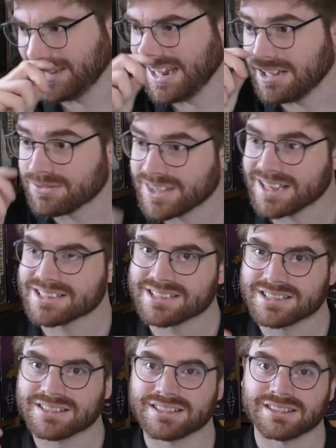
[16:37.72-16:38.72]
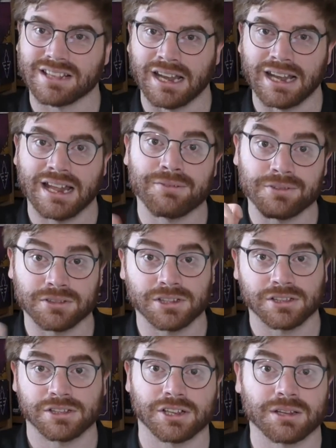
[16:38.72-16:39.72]
if that's the level
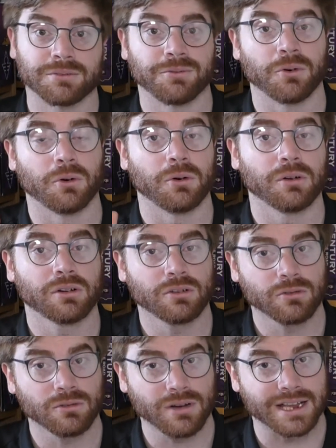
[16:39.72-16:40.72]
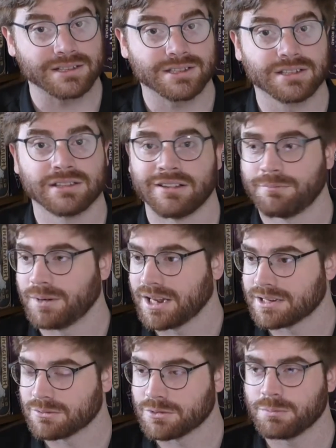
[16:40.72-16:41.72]
you're looking for, great. I've
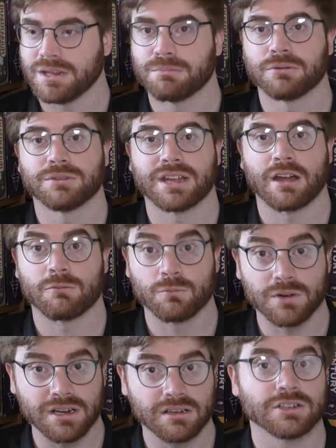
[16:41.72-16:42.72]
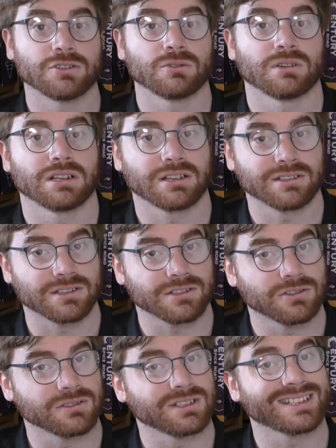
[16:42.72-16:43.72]
played it with people that really enjoyed it because it
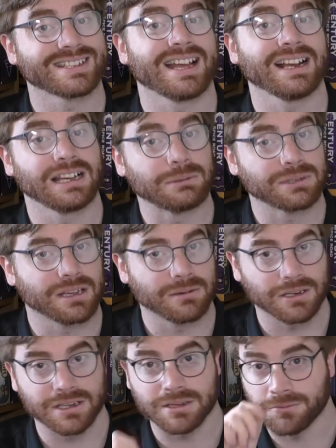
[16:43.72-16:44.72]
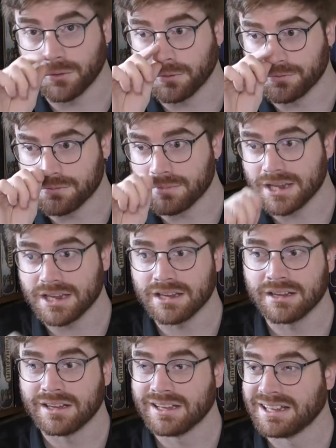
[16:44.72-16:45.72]
suited exactly what they were looking for. For me,
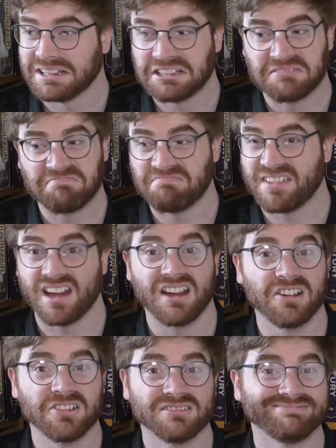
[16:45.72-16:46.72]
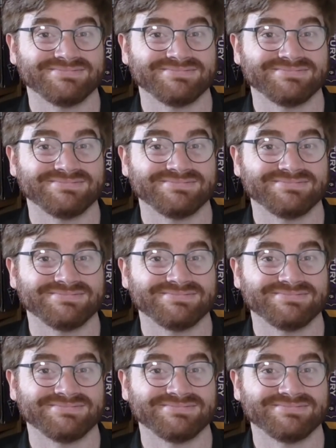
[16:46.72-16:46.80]
no.